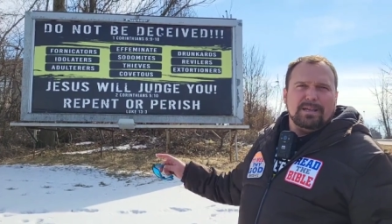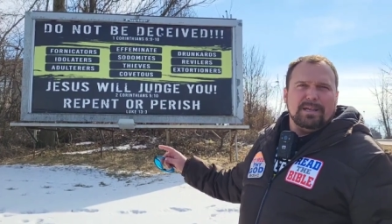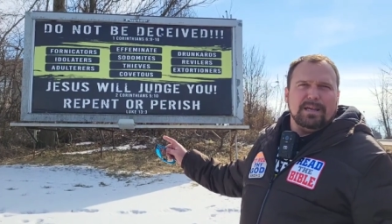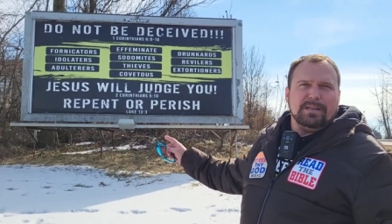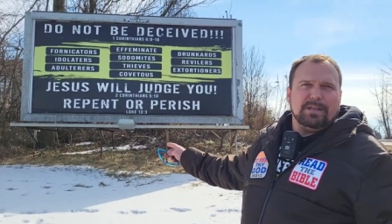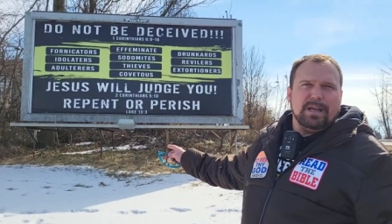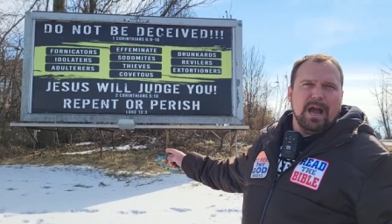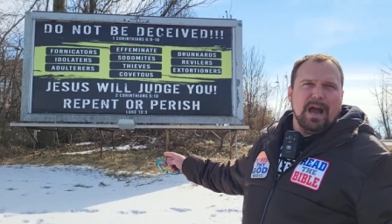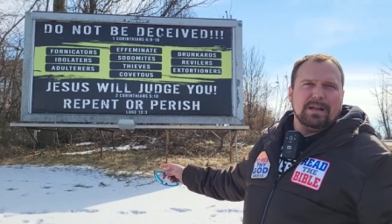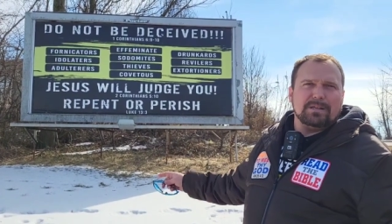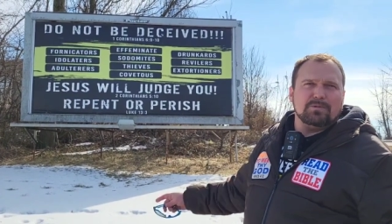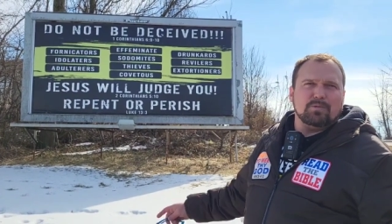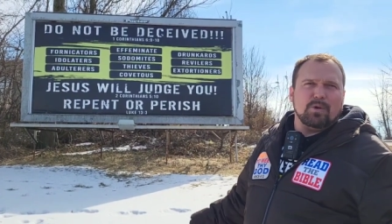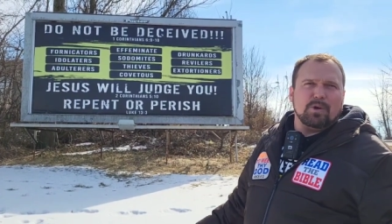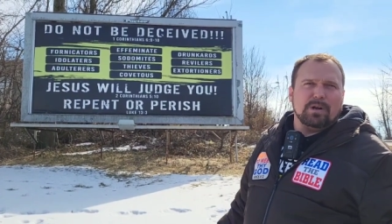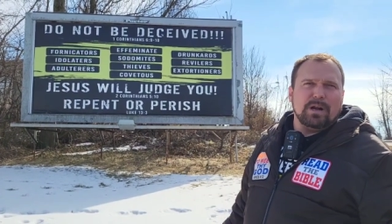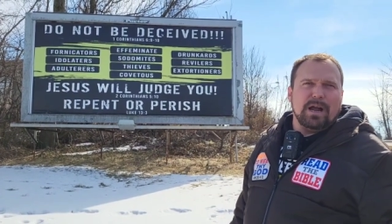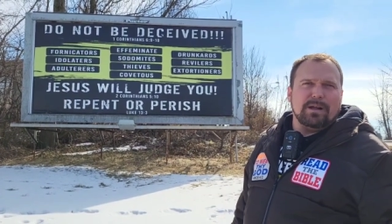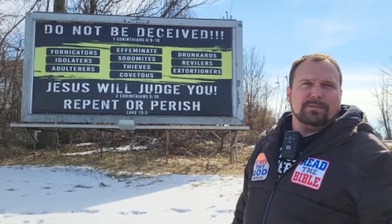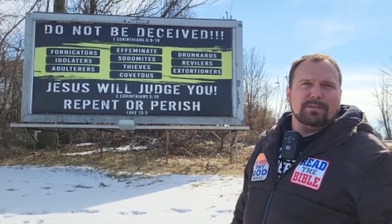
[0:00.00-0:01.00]
Get God's
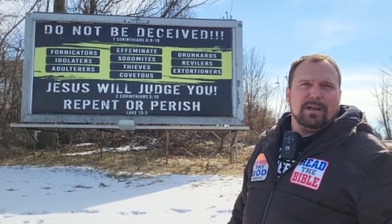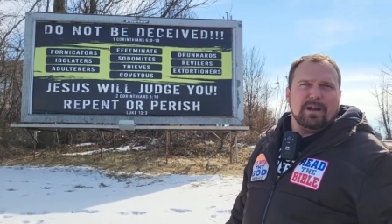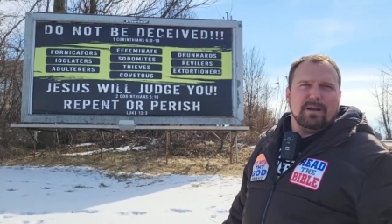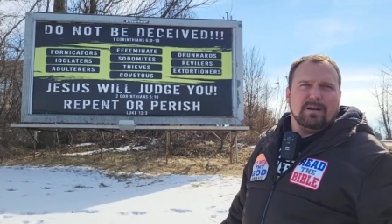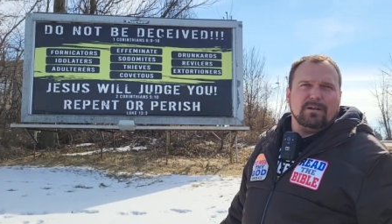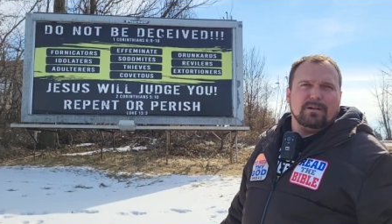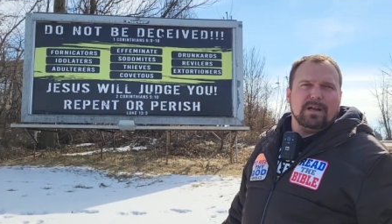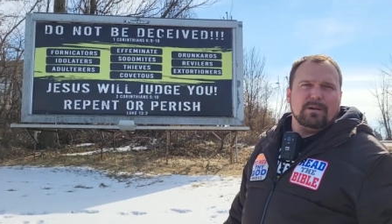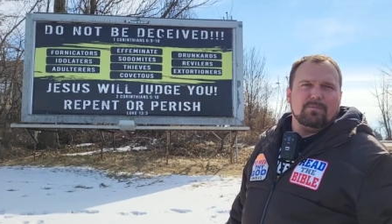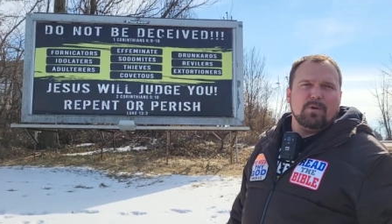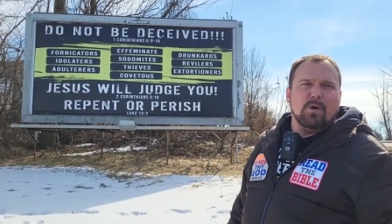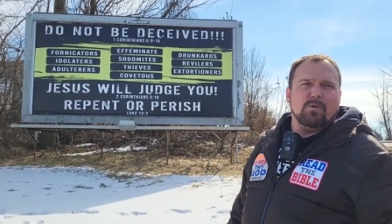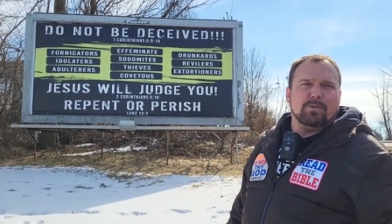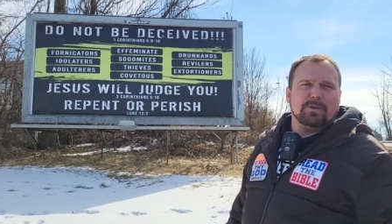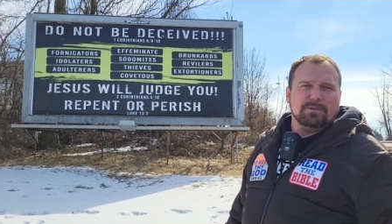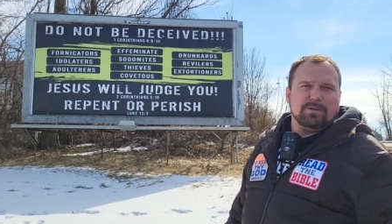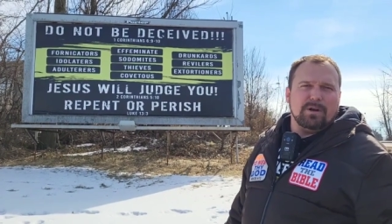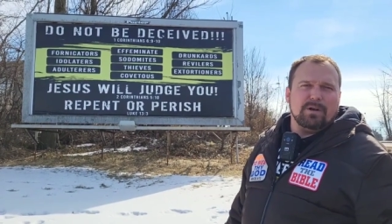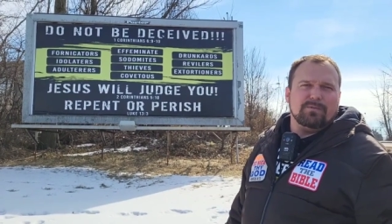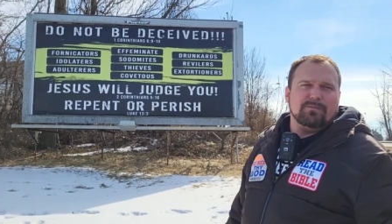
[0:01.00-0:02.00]
word out there. It won't
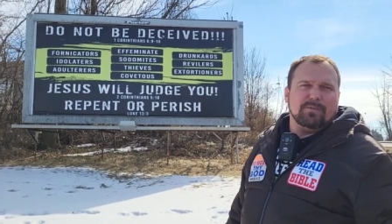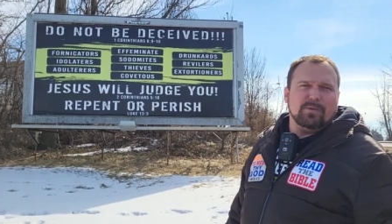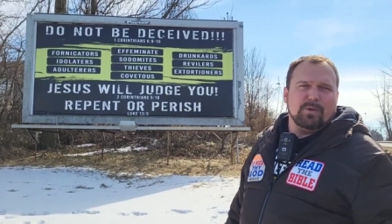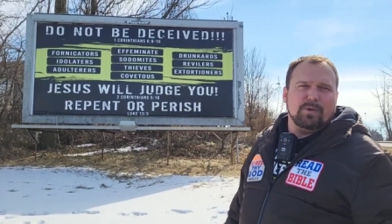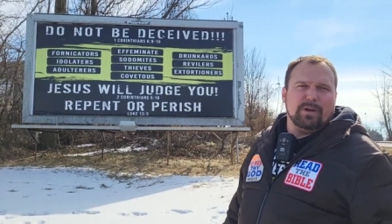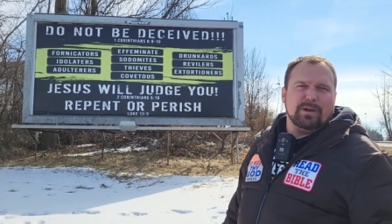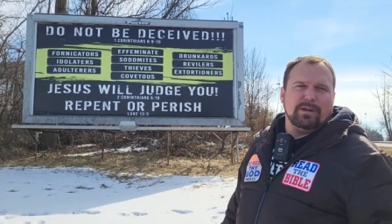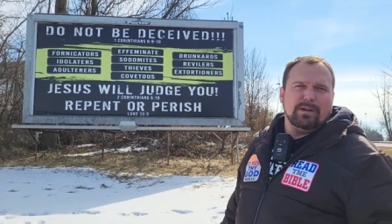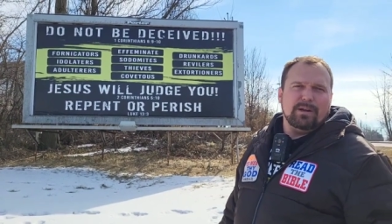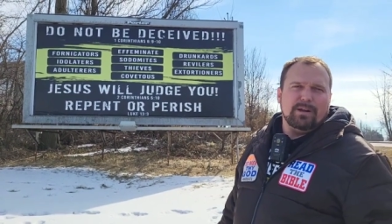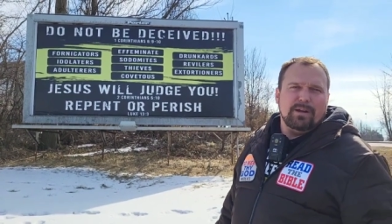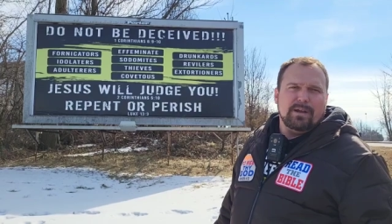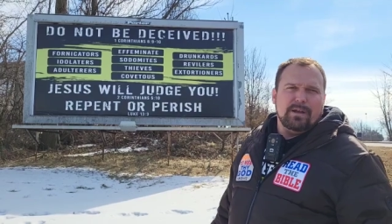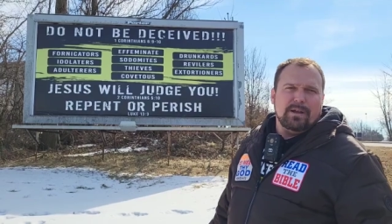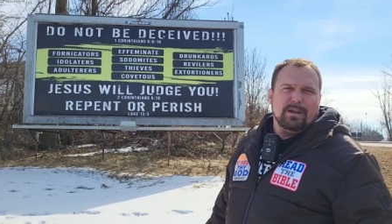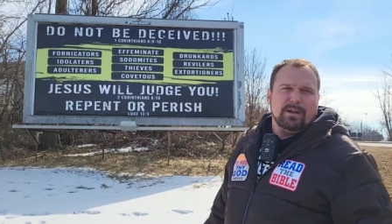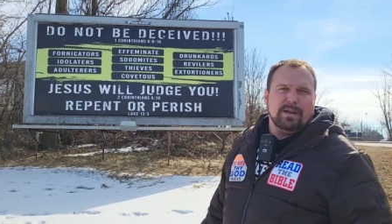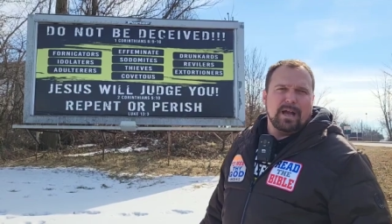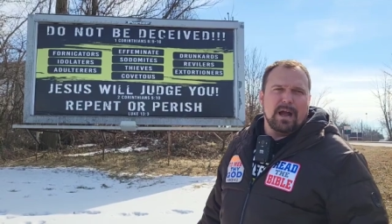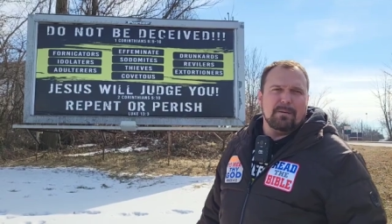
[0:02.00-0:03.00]
return void.
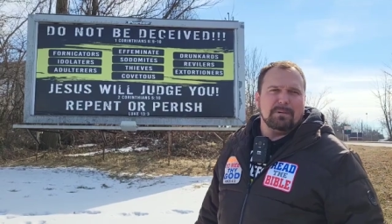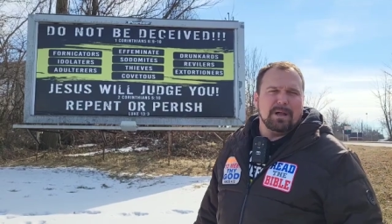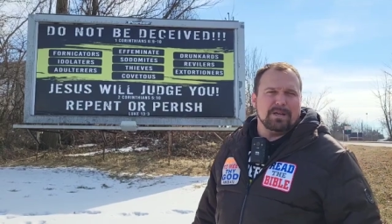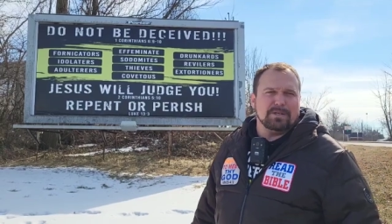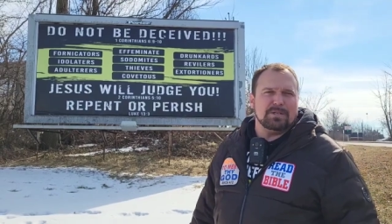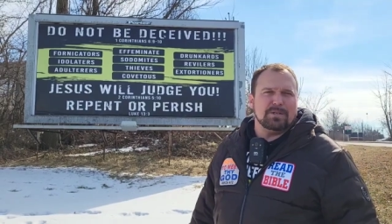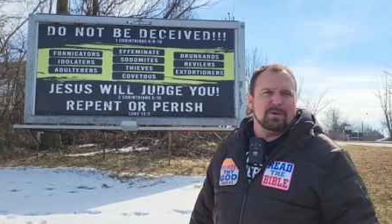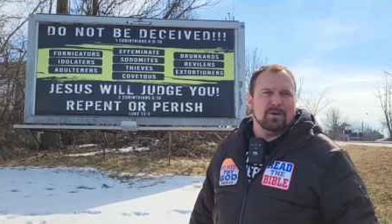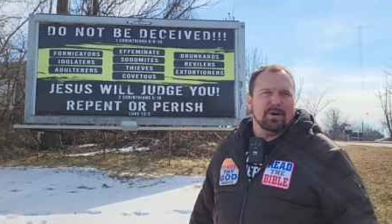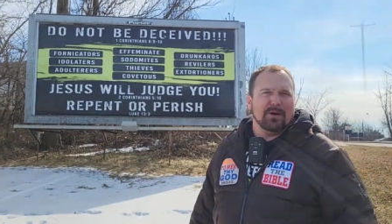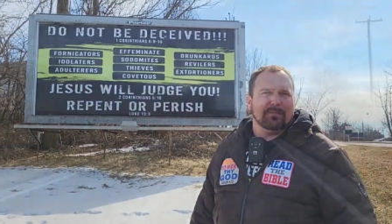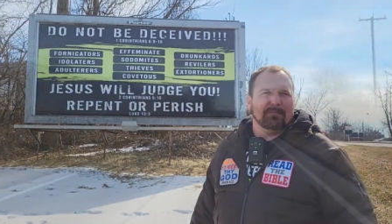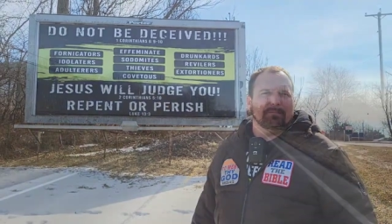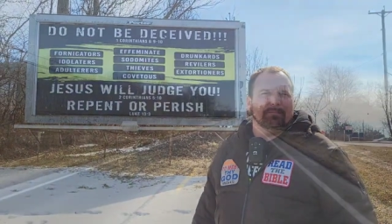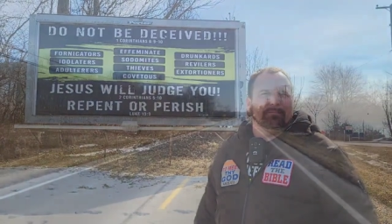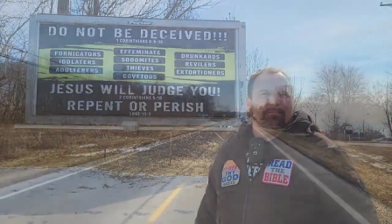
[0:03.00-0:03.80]
God bless you all.